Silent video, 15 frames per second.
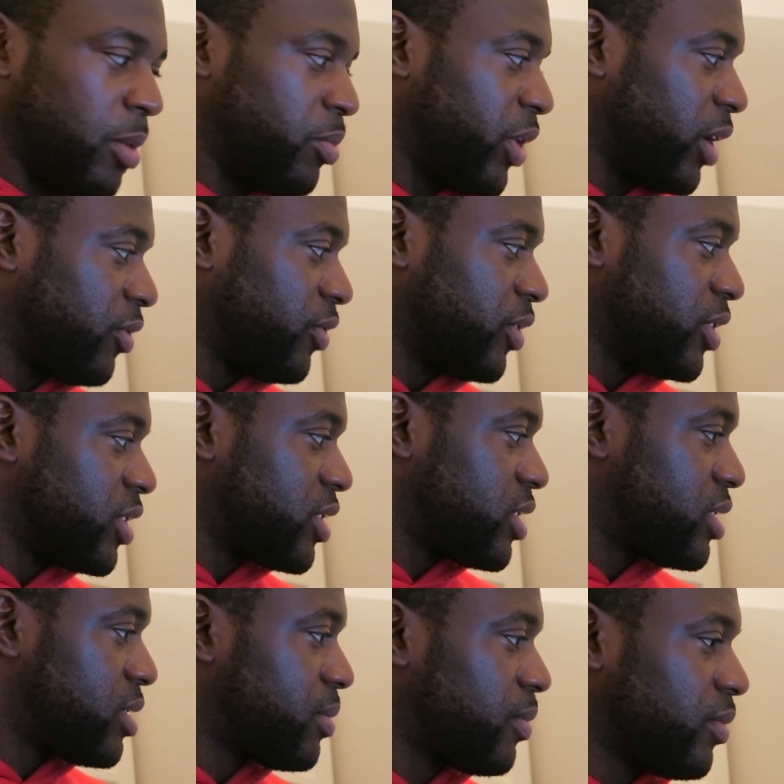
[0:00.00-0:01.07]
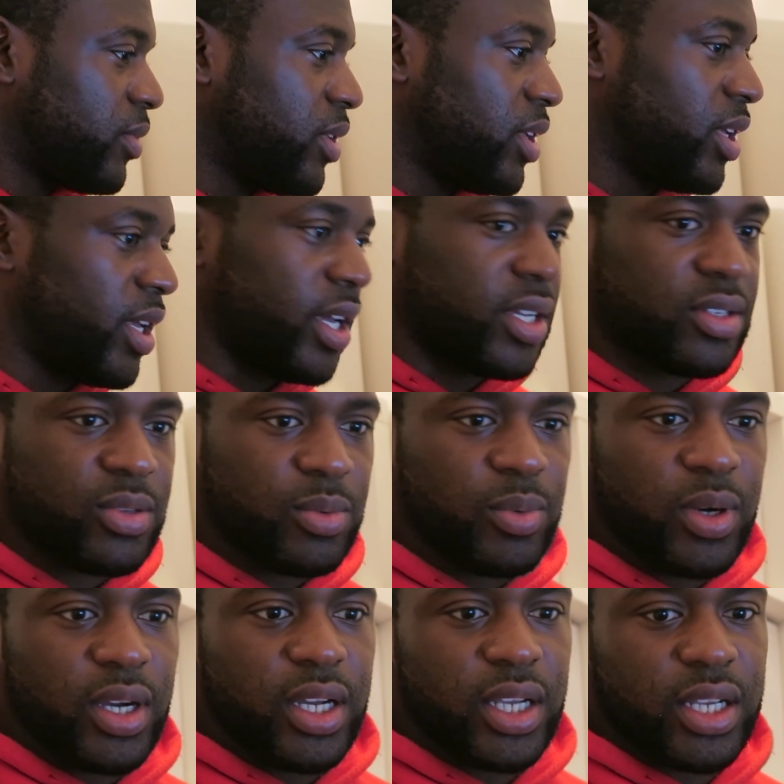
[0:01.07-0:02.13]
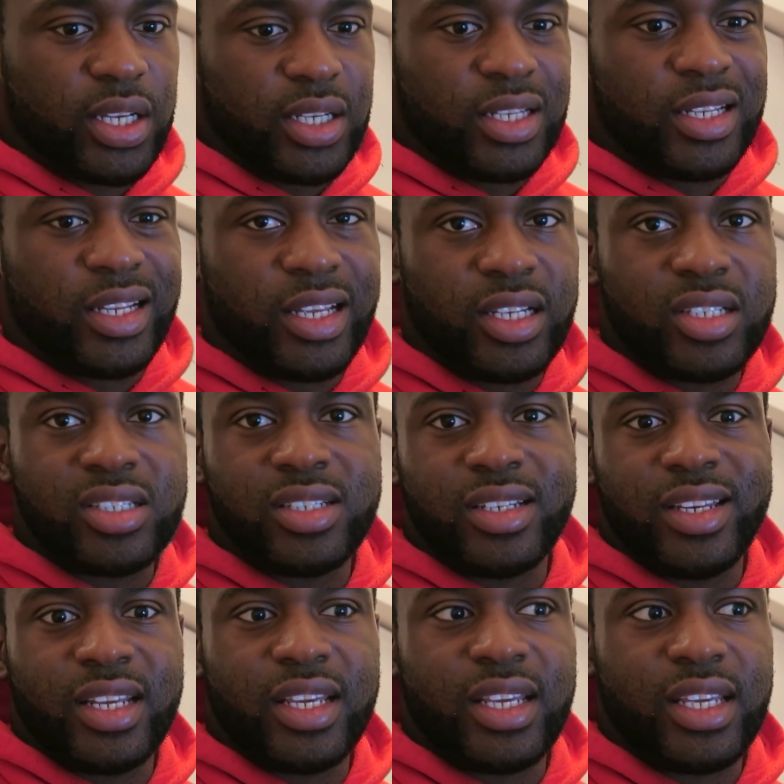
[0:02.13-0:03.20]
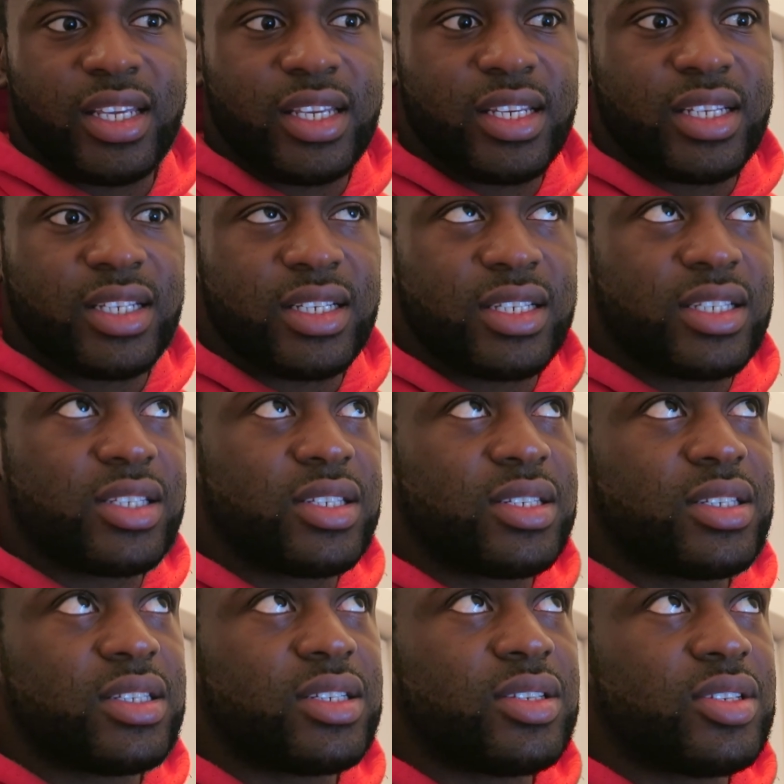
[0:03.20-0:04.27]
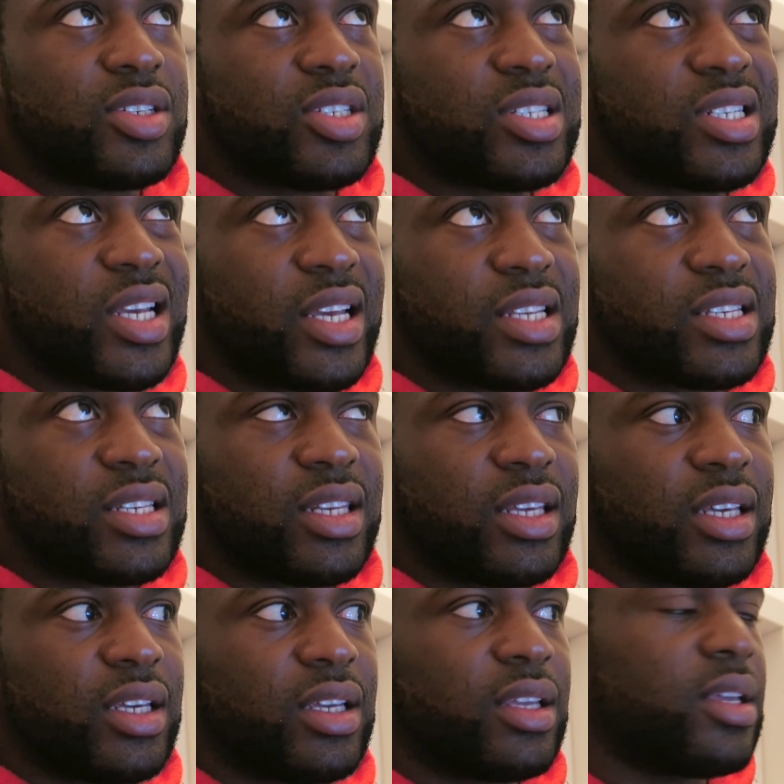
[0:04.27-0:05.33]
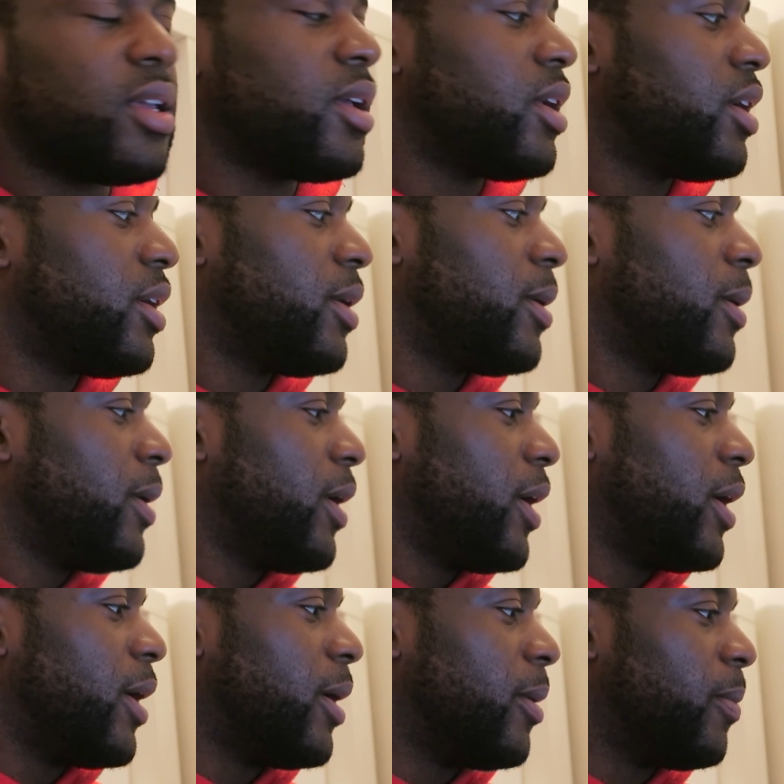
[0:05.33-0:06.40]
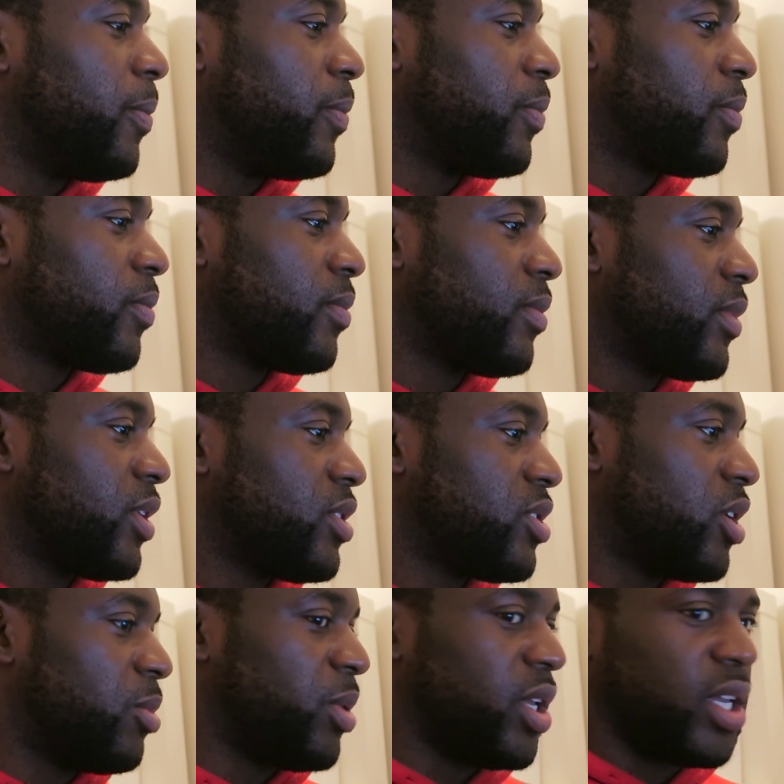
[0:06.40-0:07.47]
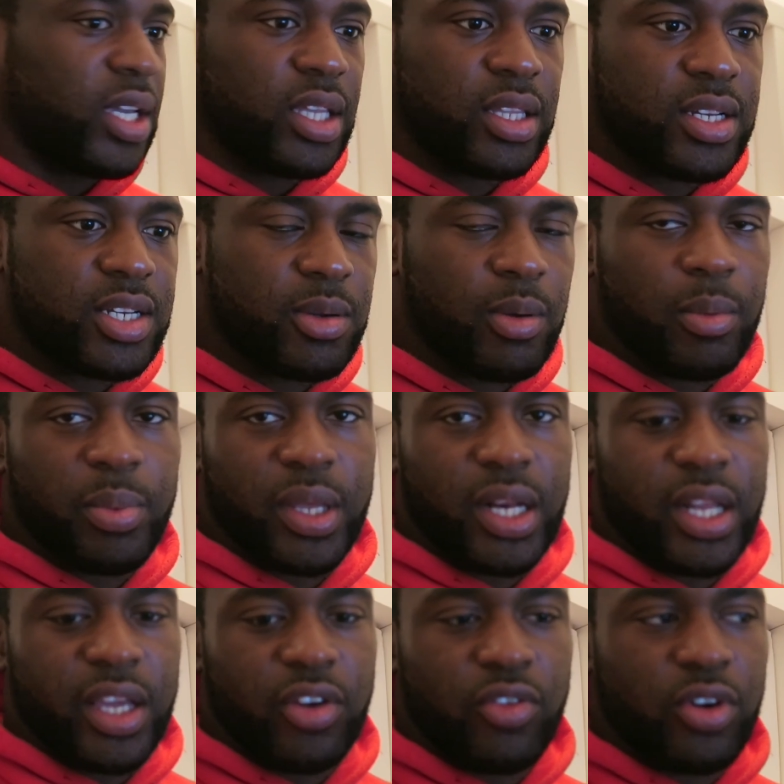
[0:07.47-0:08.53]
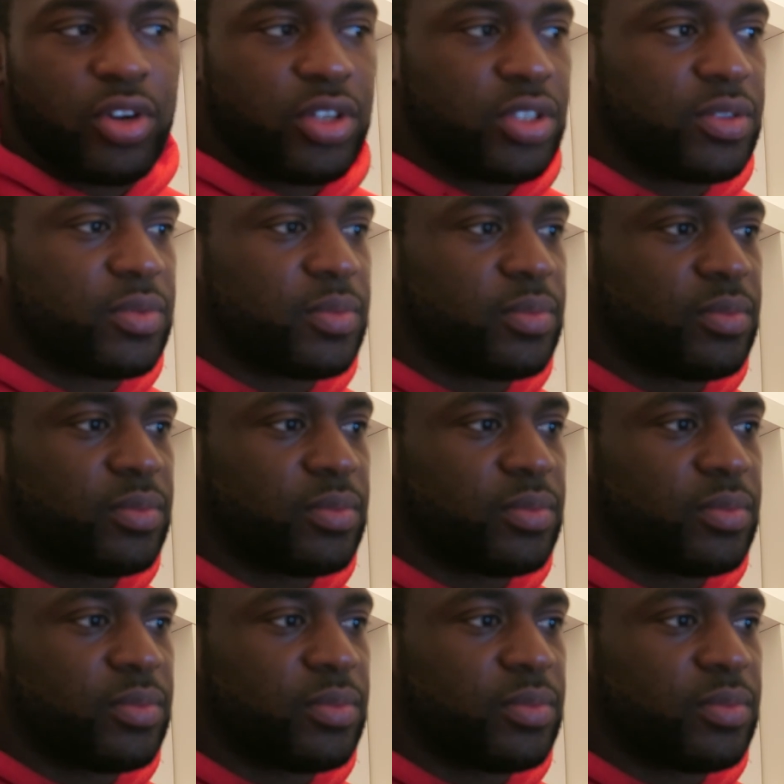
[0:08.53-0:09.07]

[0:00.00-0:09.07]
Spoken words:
my breakfast, get to work, and then today is chest day. So I'll be here in the gym a bit later on.